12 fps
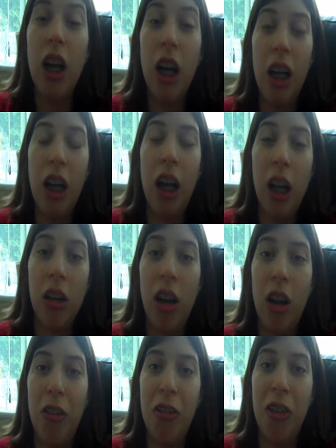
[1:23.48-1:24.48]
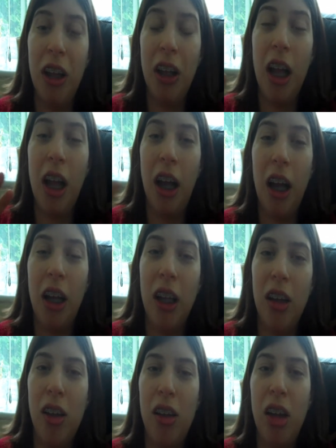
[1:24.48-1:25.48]
I had to have an,
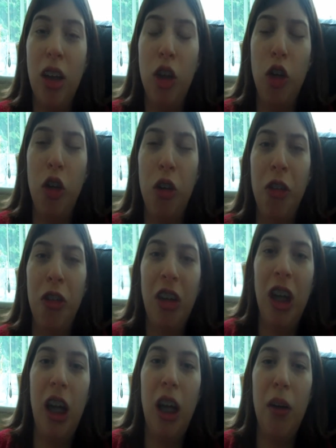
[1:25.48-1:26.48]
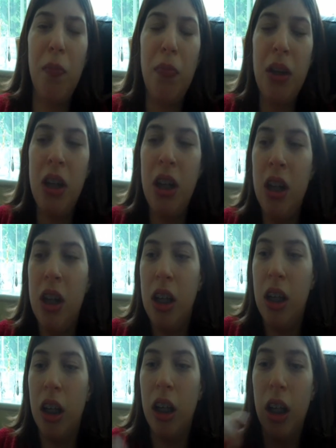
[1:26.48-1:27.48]
an extension for that.
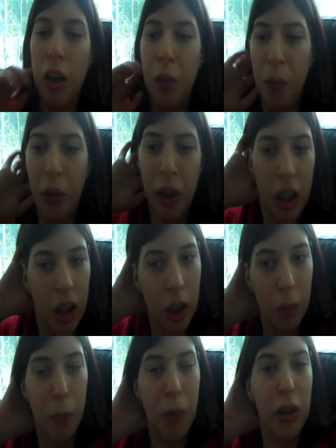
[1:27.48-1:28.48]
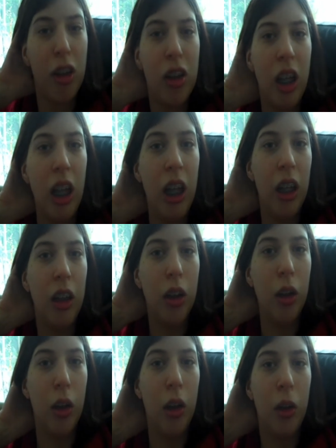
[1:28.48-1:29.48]
Um, Basically,
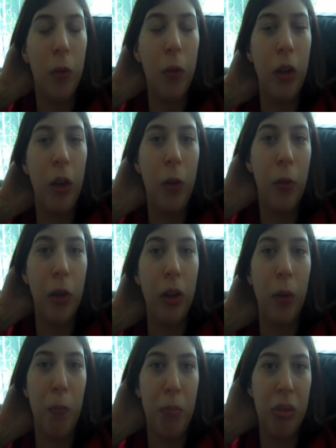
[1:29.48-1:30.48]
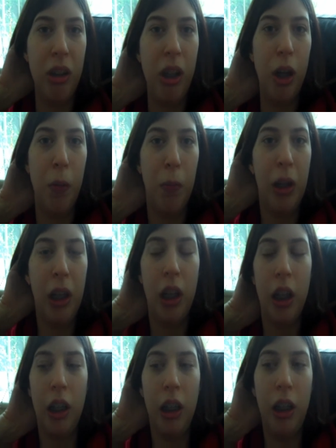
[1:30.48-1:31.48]
on it was a pre-op.
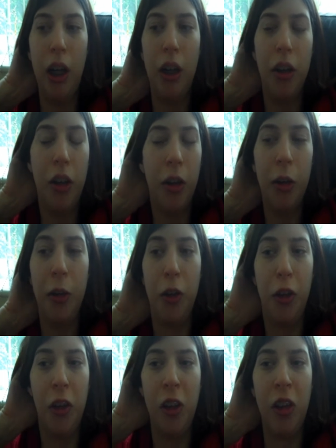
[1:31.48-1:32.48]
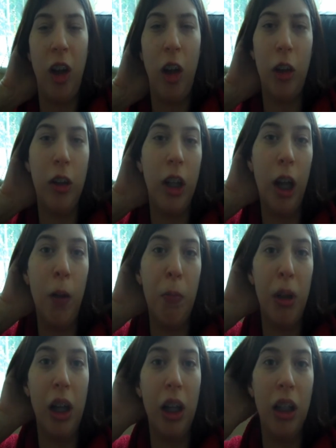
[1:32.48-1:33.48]
You know, they just uh, take
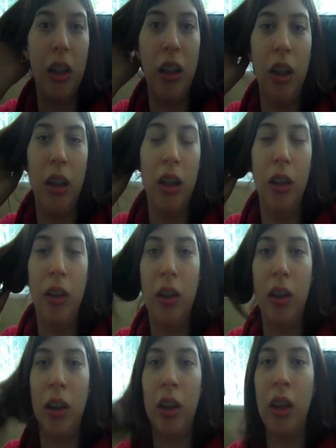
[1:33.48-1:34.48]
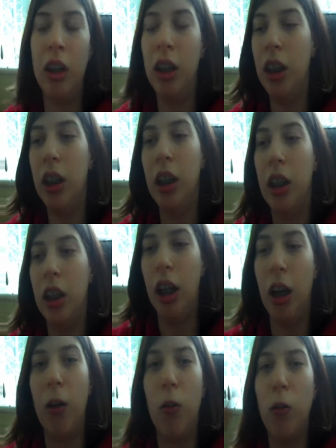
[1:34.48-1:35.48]
blood and you
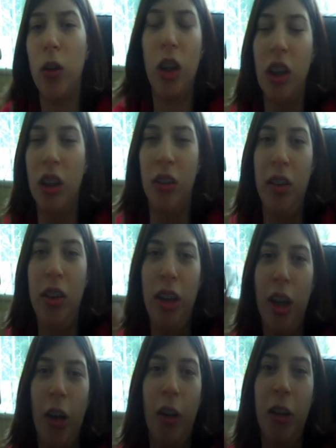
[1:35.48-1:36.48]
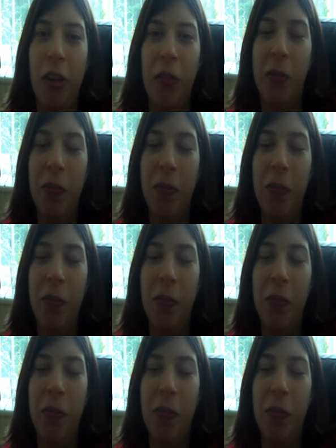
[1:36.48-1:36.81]
know all the you know